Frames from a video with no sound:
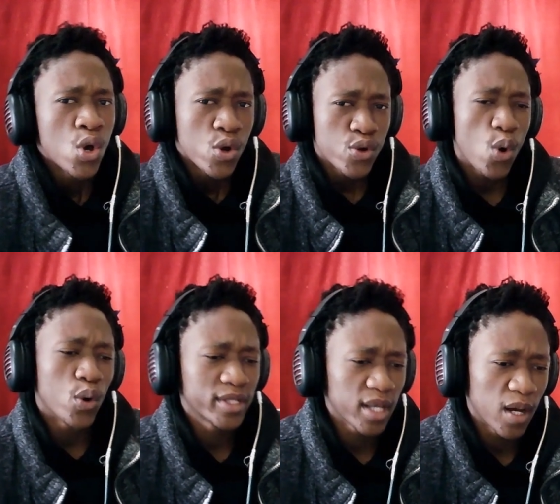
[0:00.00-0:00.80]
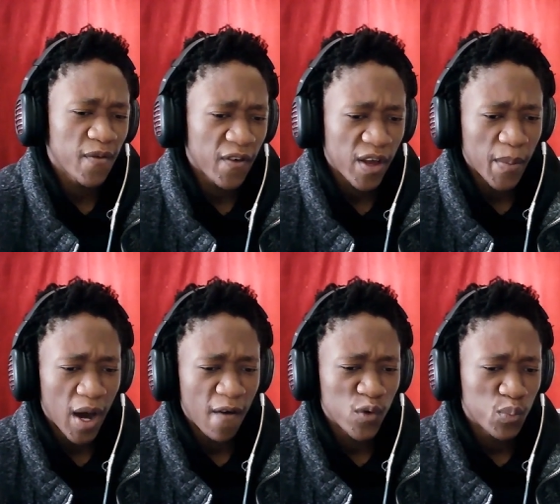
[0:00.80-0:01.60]
Yo, what's up, fam?
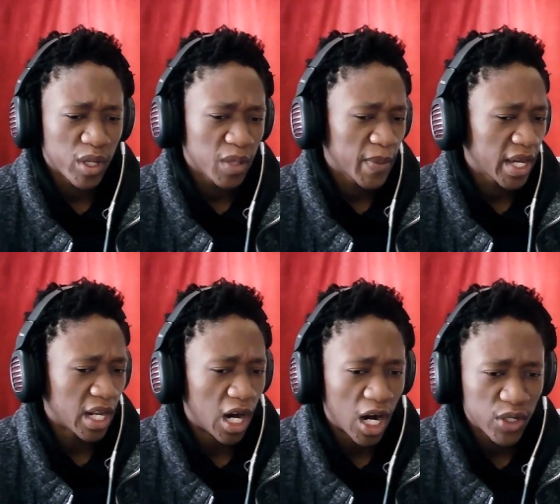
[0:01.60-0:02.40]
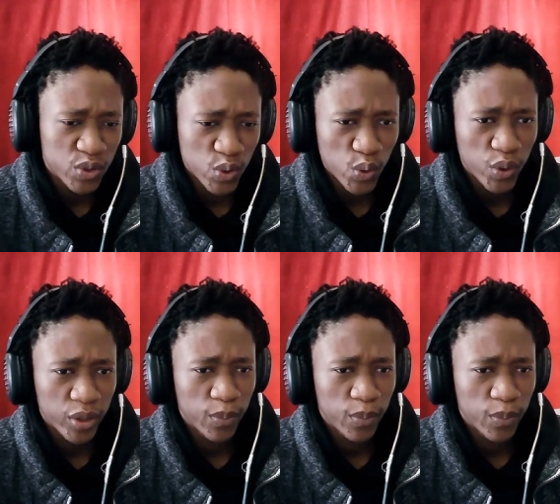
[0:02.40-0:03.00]
How have you been, man? How you doing?